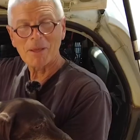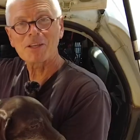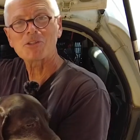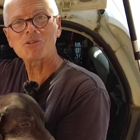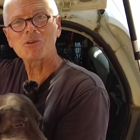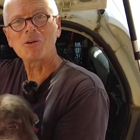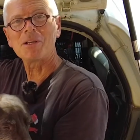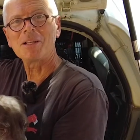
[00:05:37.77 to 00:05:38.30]
to make
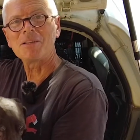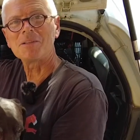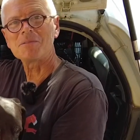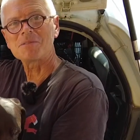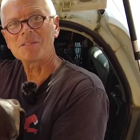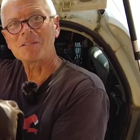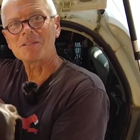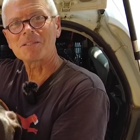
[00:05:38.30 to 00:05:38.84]
sure he
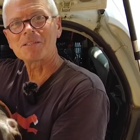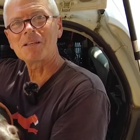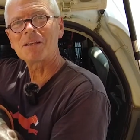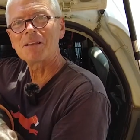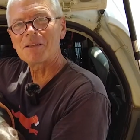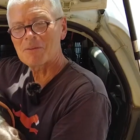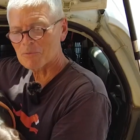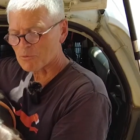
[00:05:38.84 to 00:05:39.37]
lives his
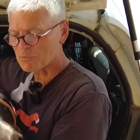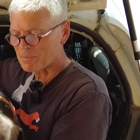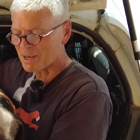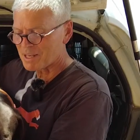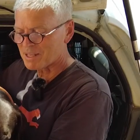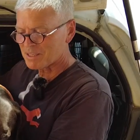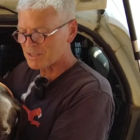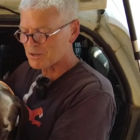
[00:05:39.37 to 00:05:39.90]

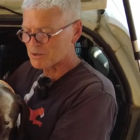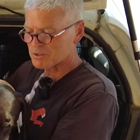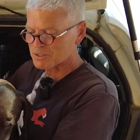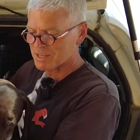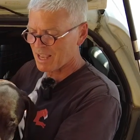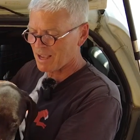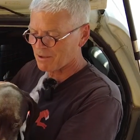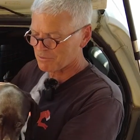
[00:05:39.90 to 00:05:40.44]
remaining
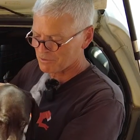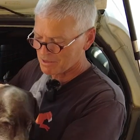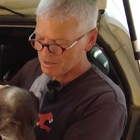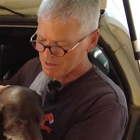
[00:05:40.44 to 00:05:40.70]
years out